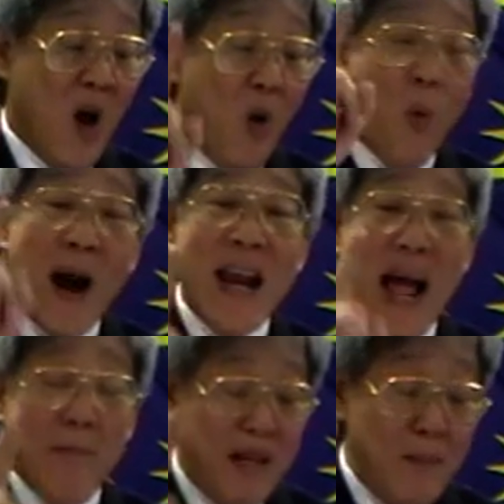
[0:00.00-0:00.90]

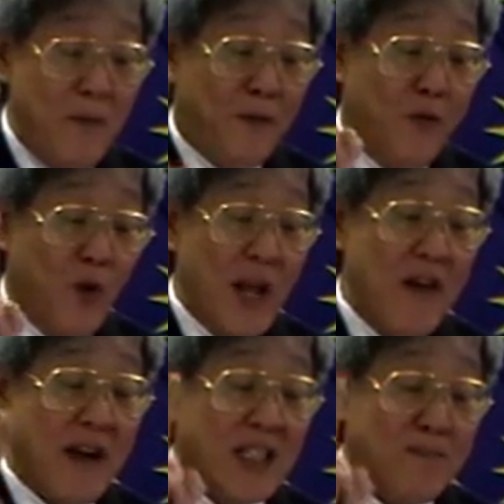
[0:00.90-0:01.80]
1MDB fully
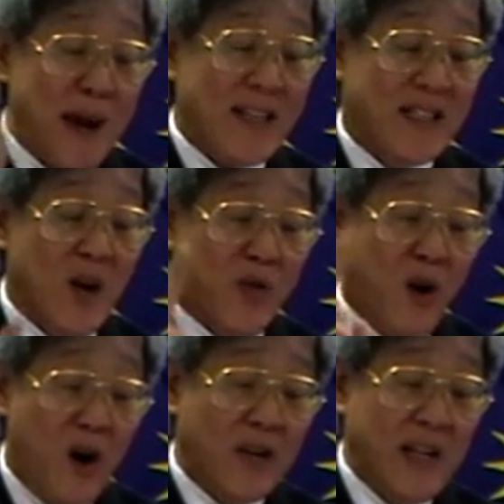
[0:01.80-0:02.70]
respects the
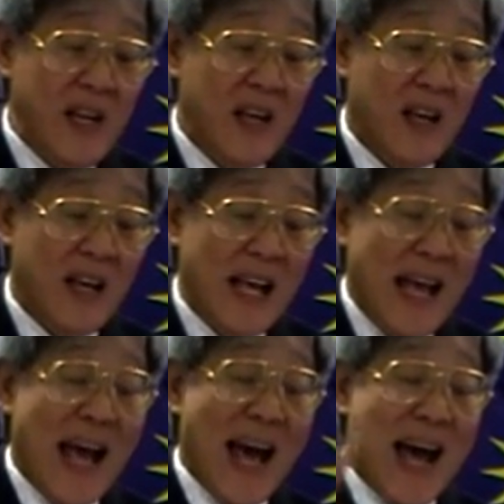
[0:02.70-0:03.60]
authority
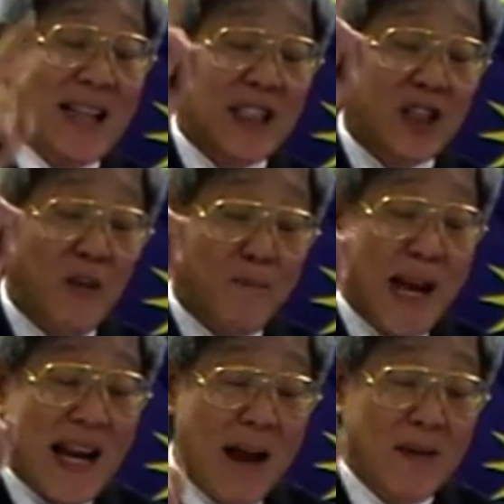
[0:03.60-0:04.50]
and decision of
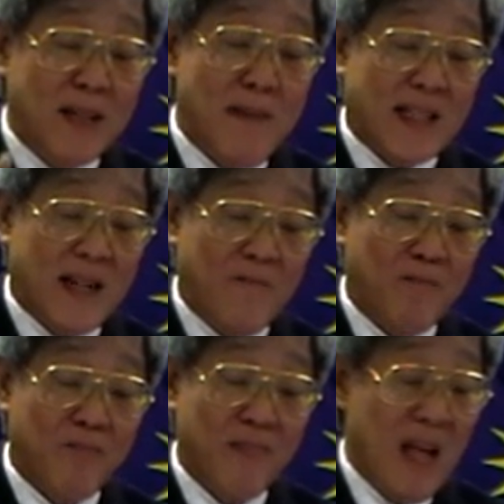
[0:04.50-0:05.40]
BNM in this matter.
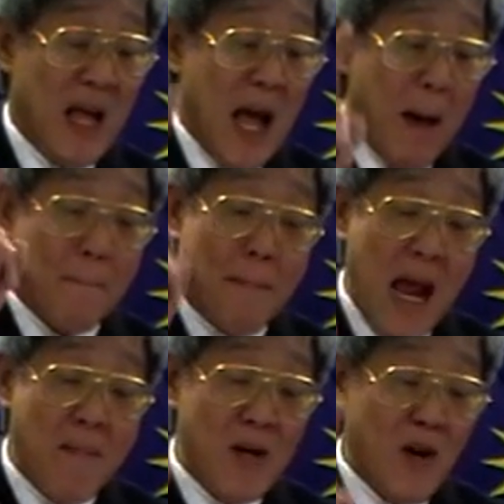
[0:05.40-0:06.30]

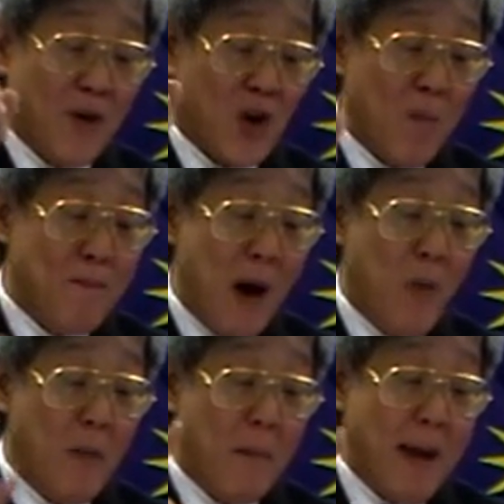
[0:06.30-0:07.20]
Payment of the compound
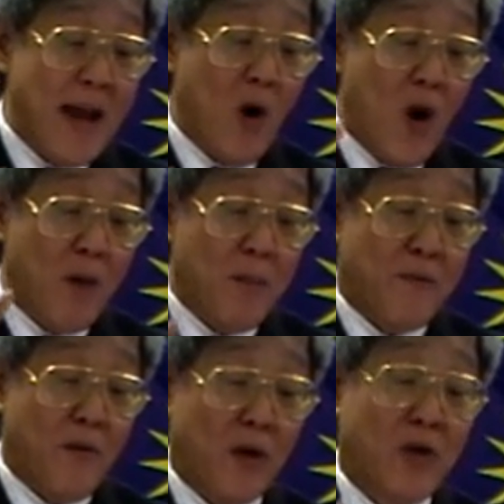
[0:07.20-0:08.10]
will be made on or
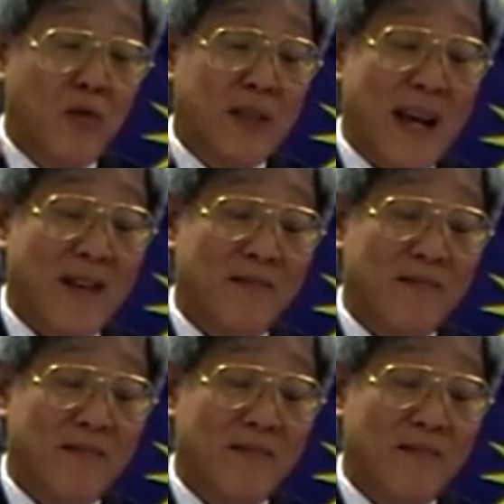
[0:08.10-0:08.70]
before due date.